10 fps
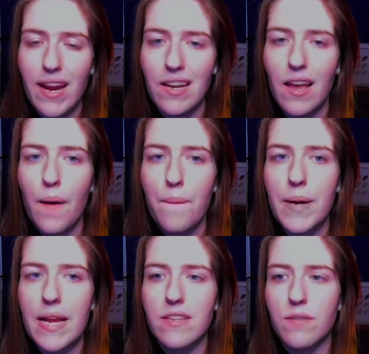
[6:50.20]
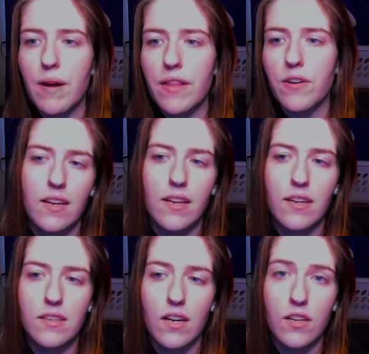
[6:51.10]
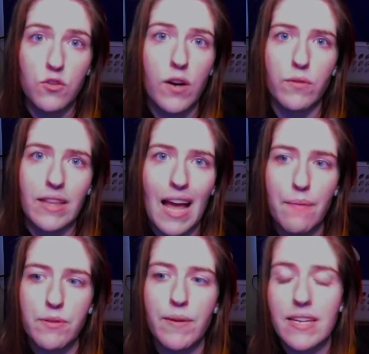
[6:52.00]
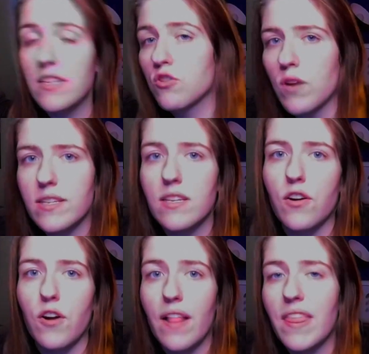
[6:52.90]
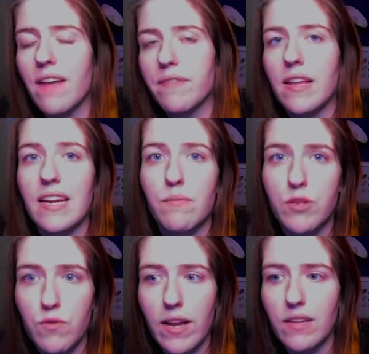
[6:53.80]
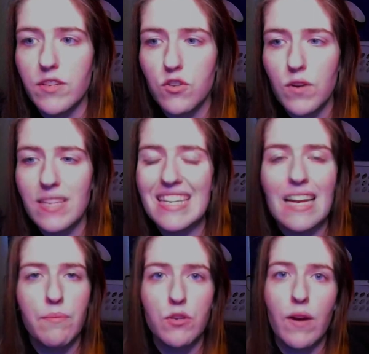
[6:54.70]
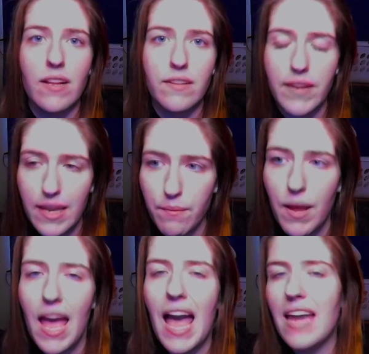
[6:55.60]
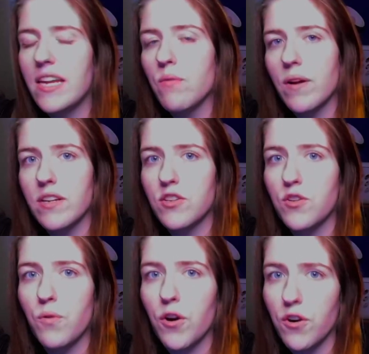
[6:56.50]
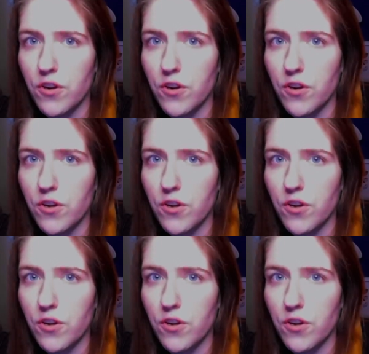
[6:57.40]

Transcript: by his mother having a drug relapse, because he trusted her, and that felt like a betrayal of his trust and a betrayal of him, and he wanted to hurt her.